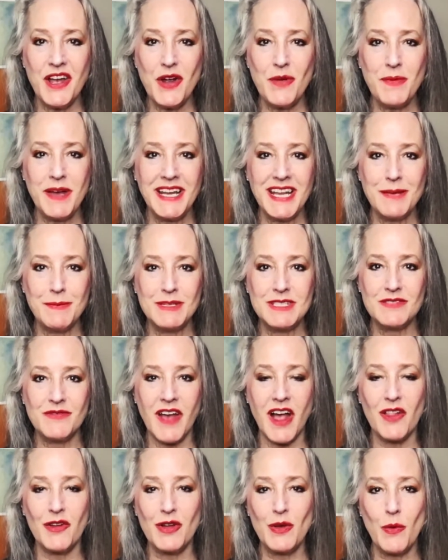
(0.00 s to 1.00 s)
my name is
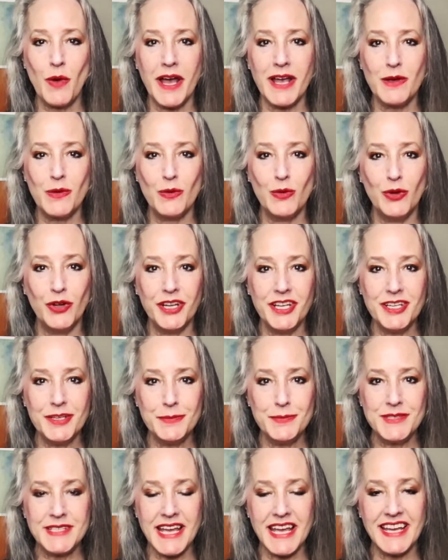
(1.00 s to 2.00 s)
Valerie
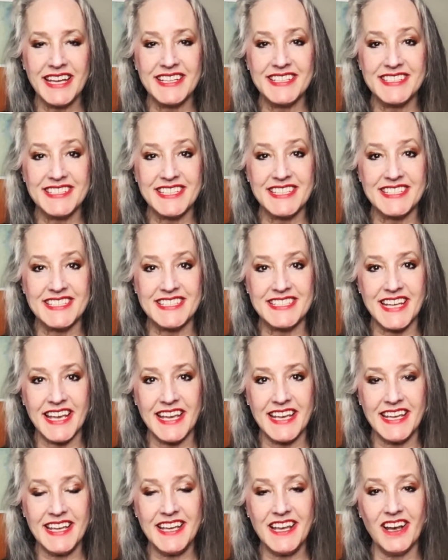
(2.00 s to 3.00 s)
White-Williams, and
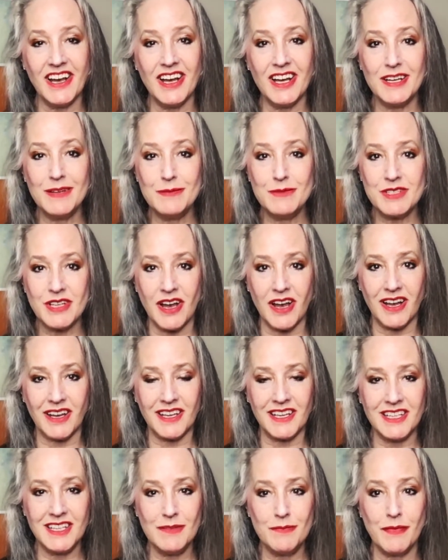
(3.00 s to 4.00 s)
today I'm
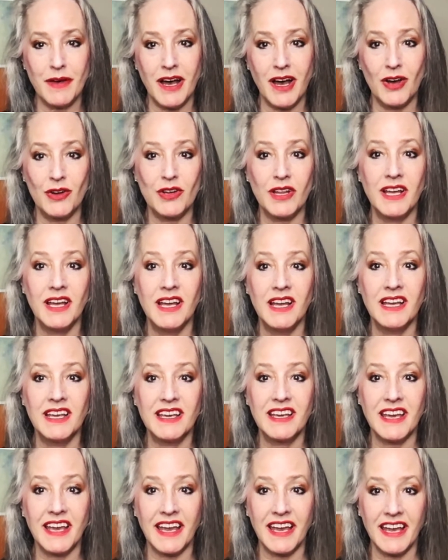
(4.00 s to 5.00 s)
talking about
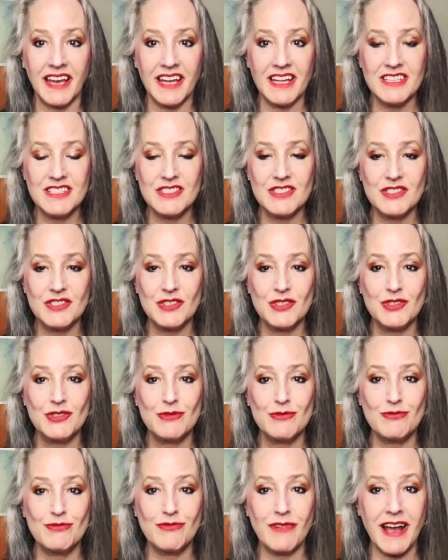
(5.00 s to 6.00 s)

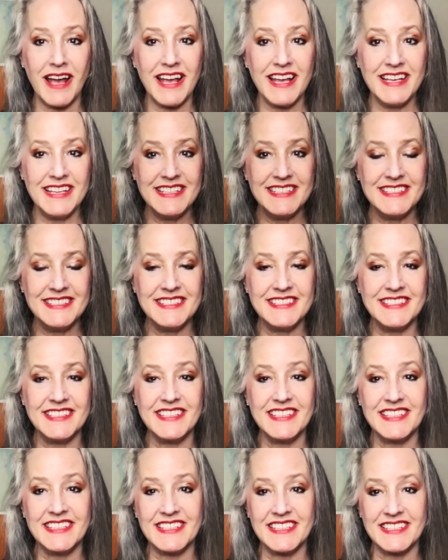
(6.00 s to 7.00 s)
Cancer
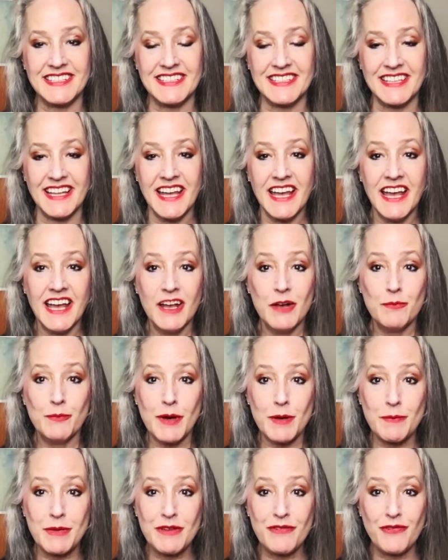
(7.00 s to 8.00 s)
rising.
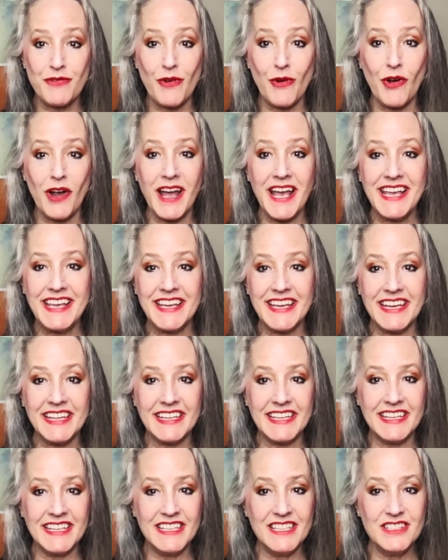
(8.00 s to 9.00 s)
But before I get
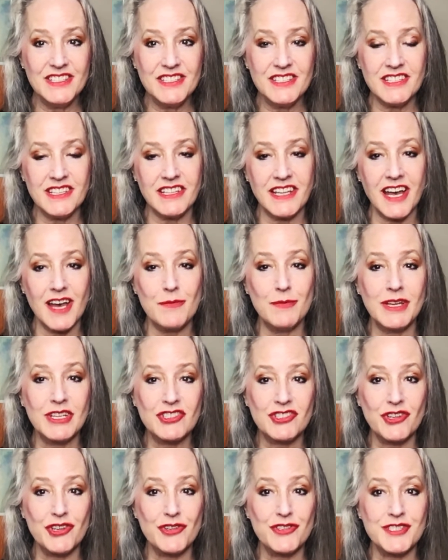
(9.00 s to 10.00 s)
into that, make
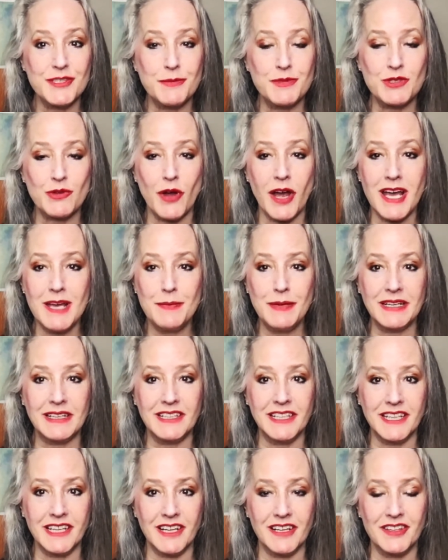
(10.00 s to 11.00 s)
sure you subscribe and
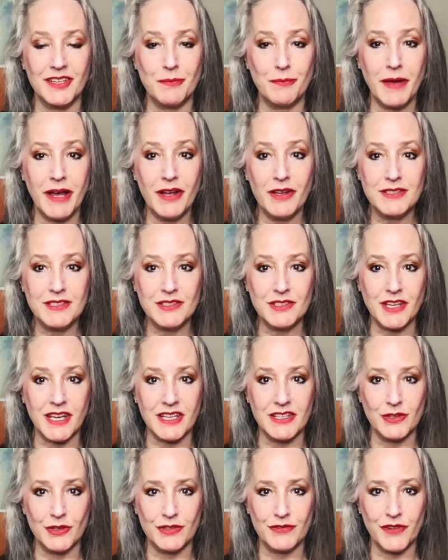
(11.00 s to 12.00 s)
click on the bell so you get
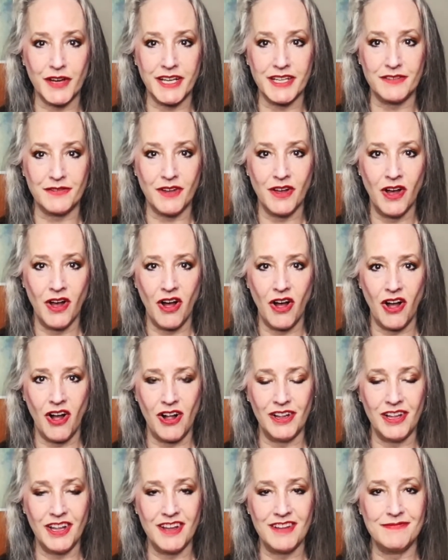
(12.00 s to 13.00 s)
notified of
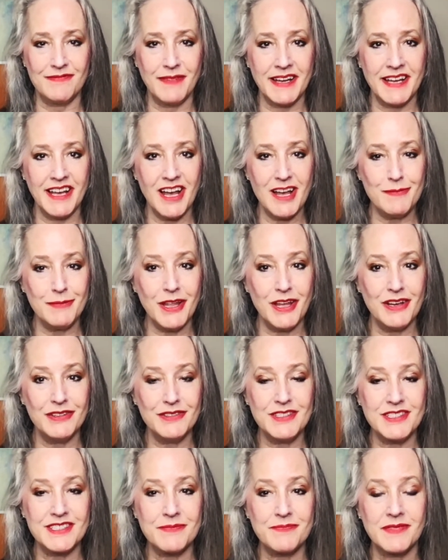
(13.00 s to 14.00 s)
all of my
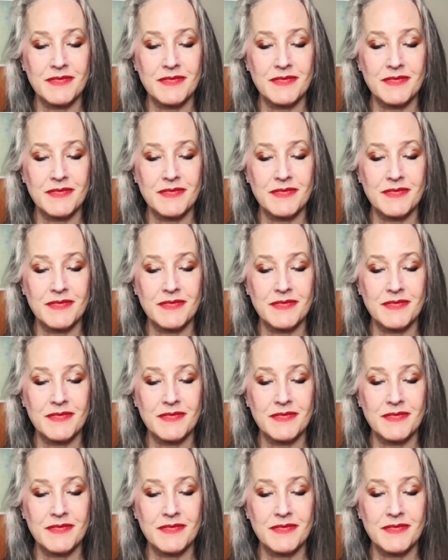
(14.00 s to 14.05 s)
uploads.